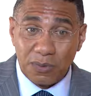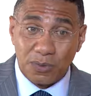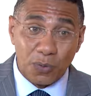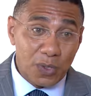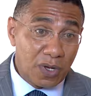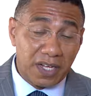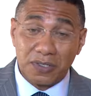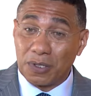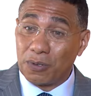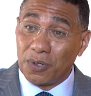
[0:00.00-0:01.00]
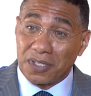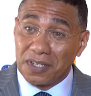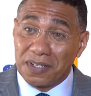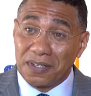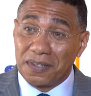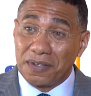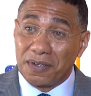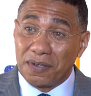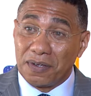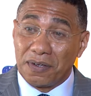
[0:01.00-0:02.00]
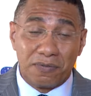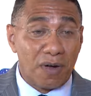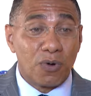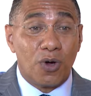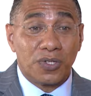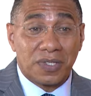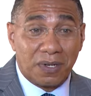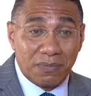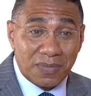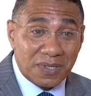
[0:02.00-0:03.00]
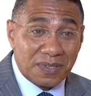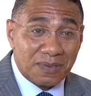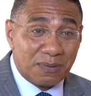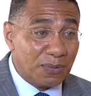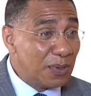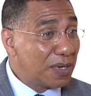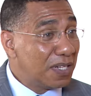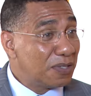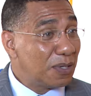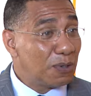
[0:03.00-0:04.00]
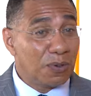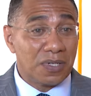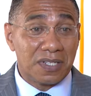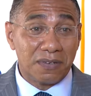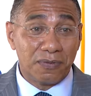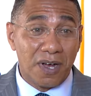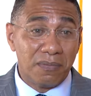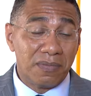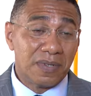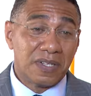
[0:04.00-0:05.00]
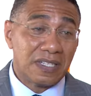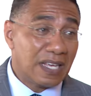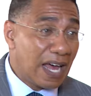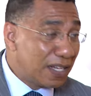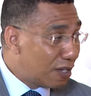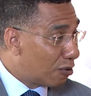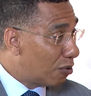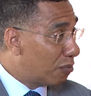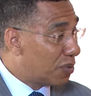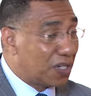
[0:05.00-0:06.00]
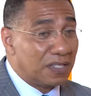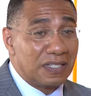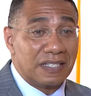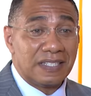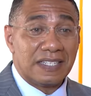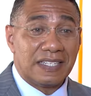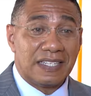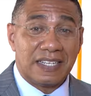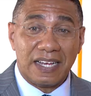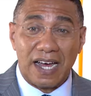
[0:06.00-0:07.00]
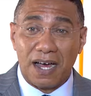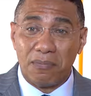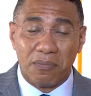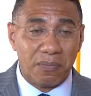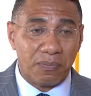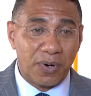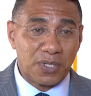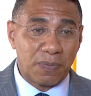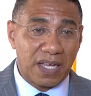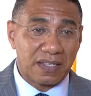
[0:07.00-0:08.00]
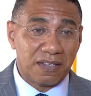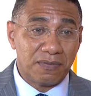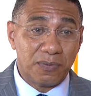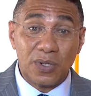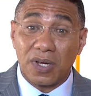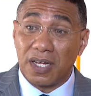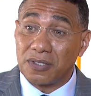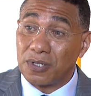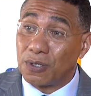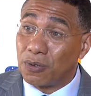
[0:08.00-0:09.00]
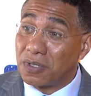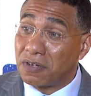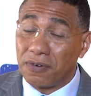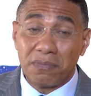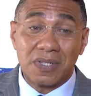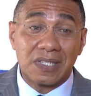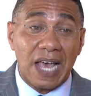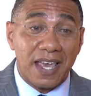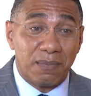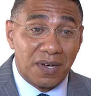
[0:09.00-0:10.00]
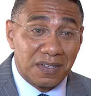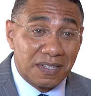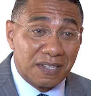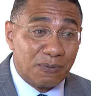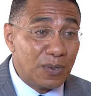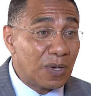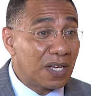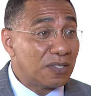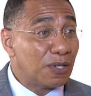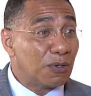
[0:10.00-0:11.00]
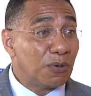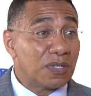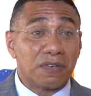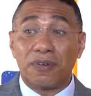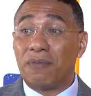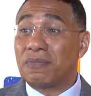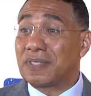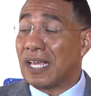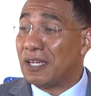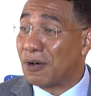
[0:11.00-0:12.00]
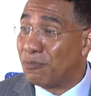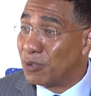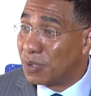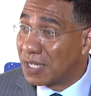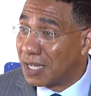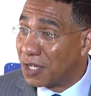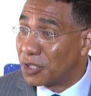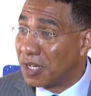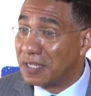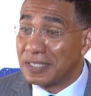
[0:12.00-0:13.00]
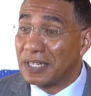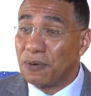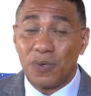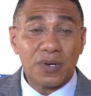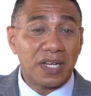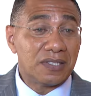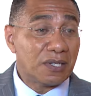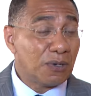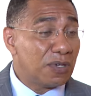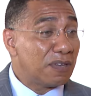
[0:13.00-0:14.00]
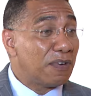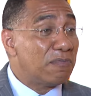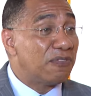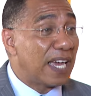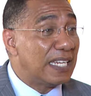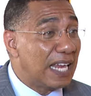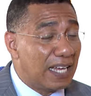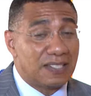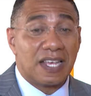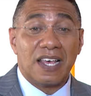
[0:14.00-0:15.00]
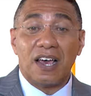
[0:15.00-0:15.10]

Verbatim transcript: So we look at security from customs. We look at security from the anti-corruption perspective. We look at security from cyber. We look at security from telecommunications. We look at security from finance.